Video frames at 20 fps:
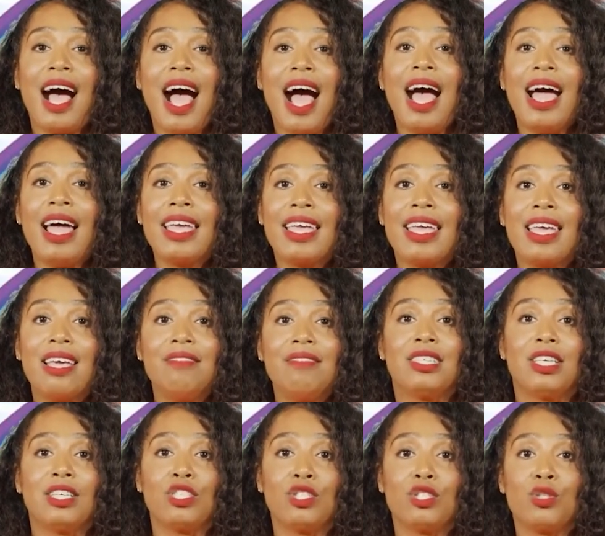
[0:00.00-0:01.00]
God
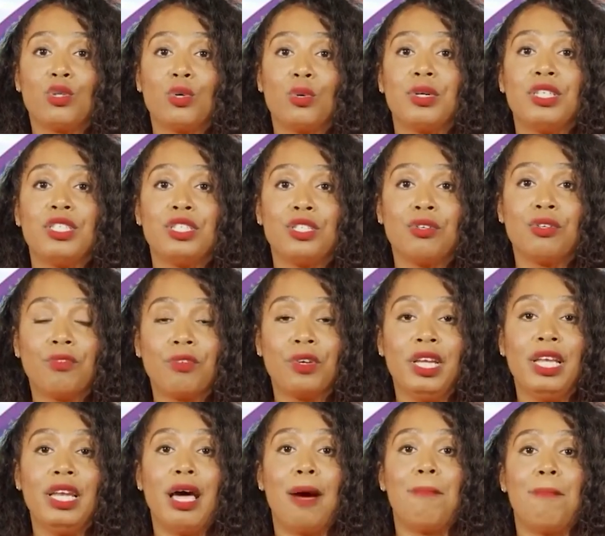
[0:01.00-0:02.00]
gives us stories to
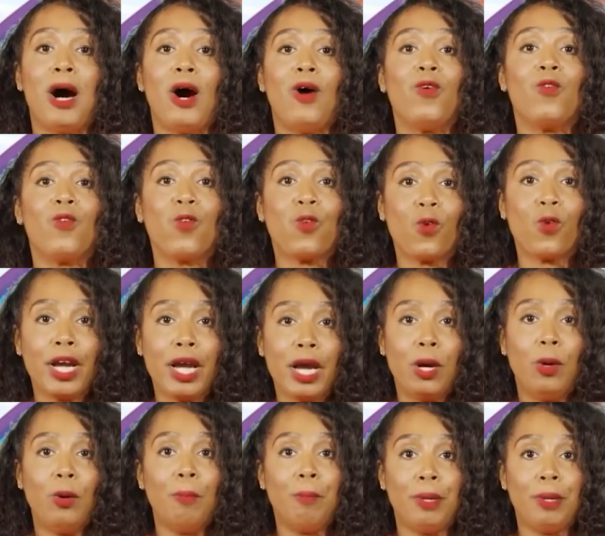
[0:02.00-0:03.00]
read about
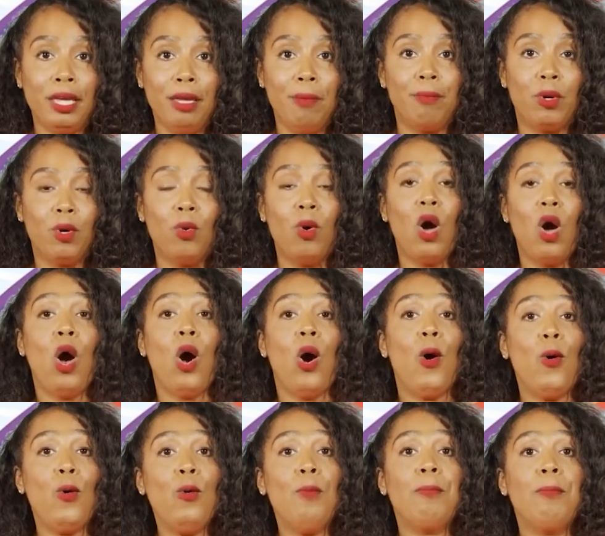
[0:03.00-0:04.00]
real people
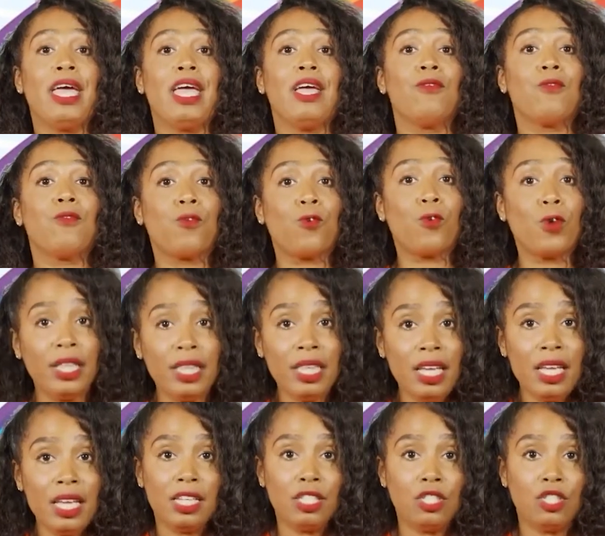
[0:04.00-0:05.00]
who made
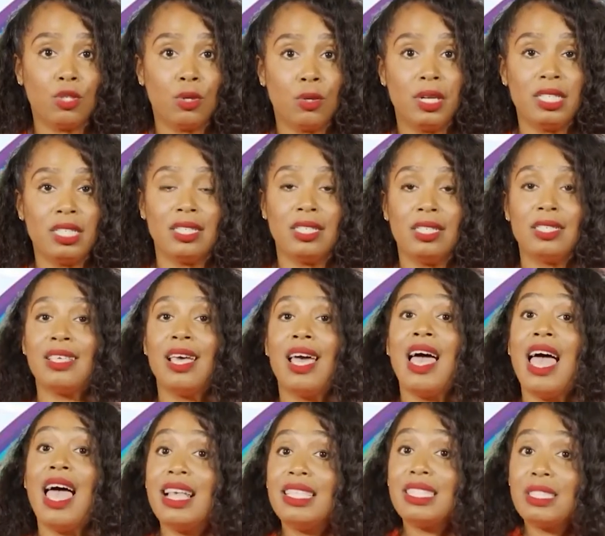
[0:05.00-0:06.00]
really good choices,
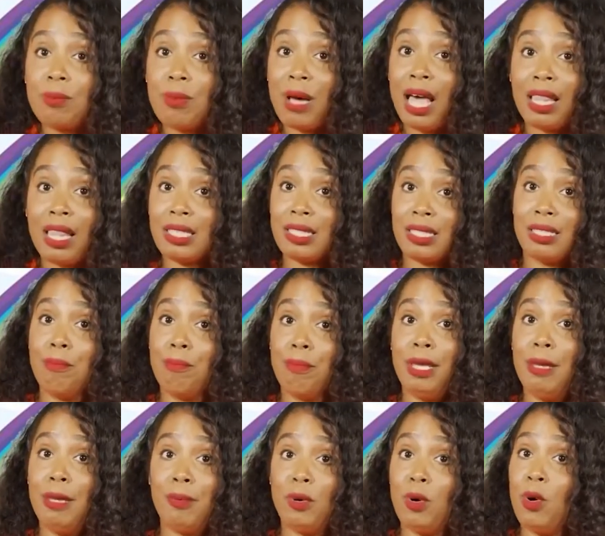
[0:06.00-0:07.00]
as well as some
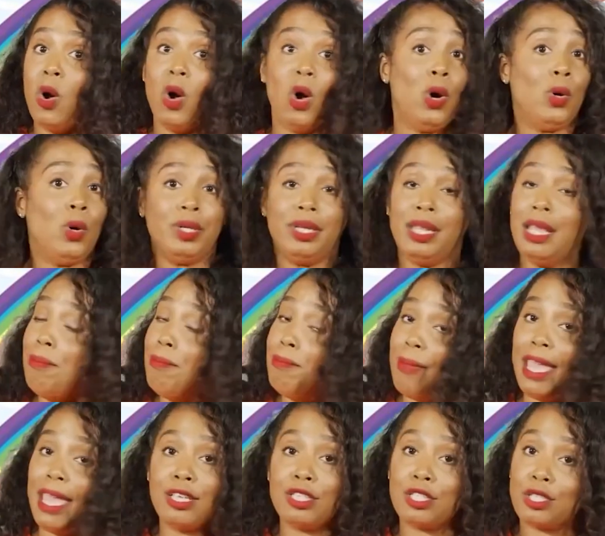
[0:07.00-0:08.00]
people who
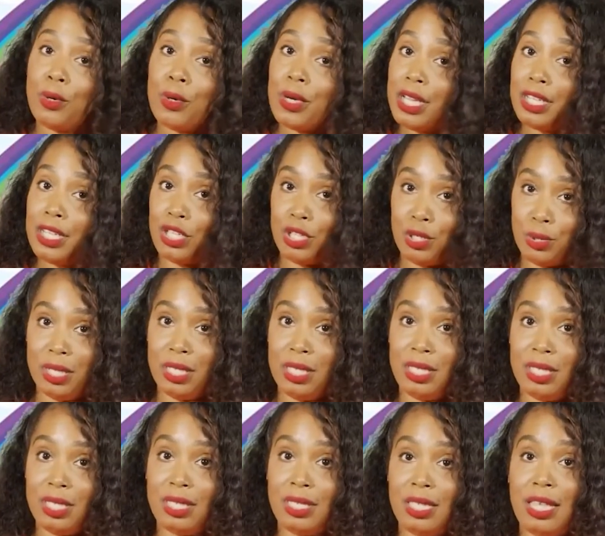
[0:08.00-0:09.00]
didn't make so good
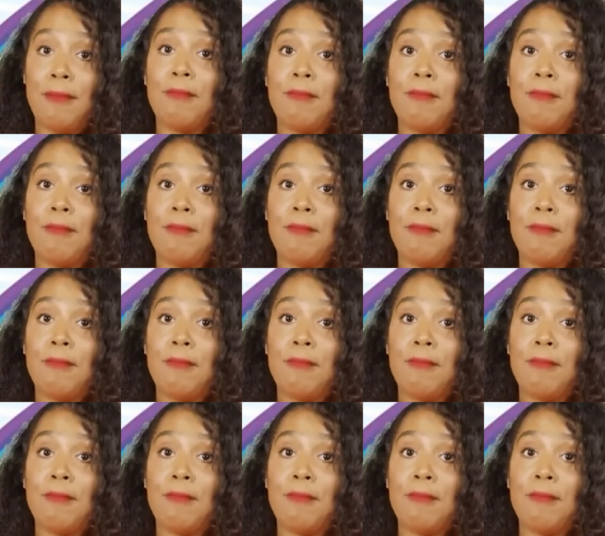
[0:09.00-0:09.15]
choices.